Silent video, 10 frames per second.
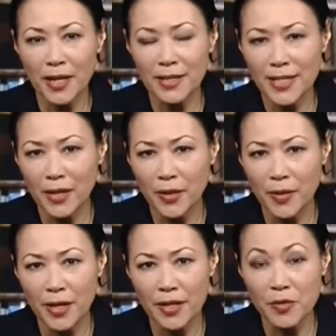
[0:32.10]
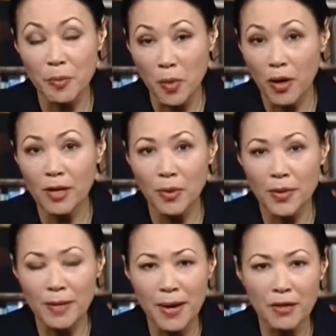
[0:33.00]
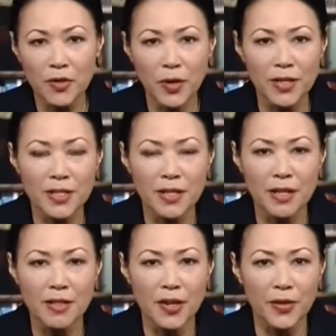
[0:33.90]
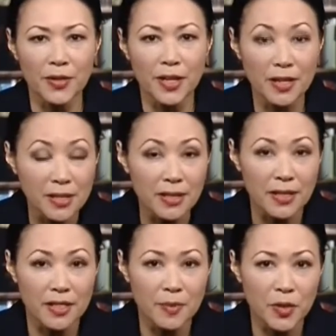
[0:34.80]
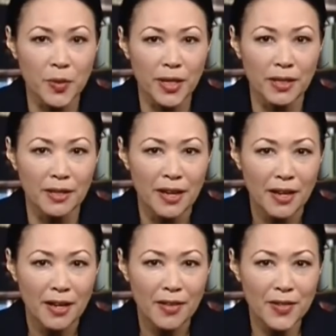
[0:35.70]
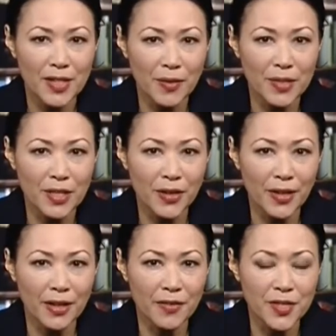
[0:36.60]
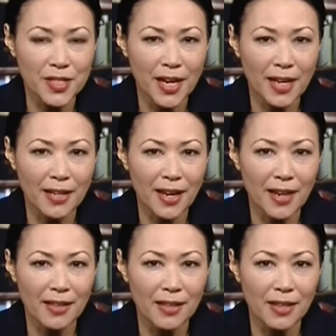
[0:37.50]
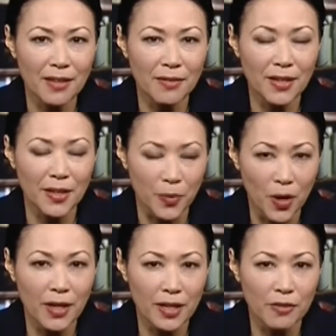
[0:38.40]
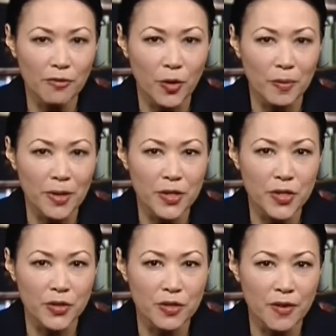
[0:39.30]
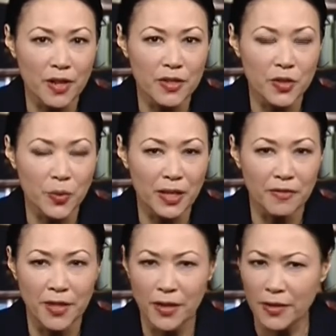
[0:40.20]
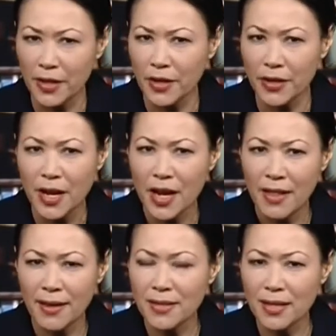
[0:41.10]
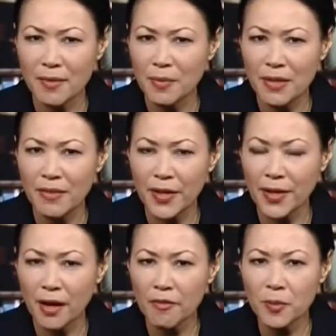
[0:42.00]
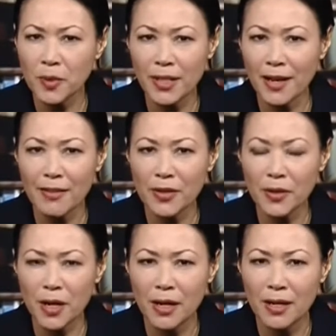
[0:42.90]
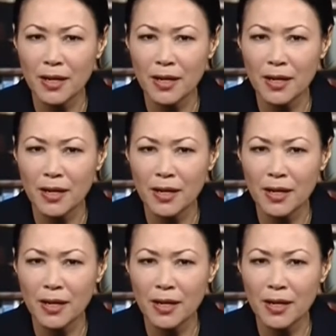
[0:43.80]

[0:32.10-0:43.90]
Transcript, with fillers: but I can tell you that it's remarkable the amount of trust that there does exist between the Secretary of State and the Iranian Foreign Minister, Javad Zarif. They seem to be very comfortable together.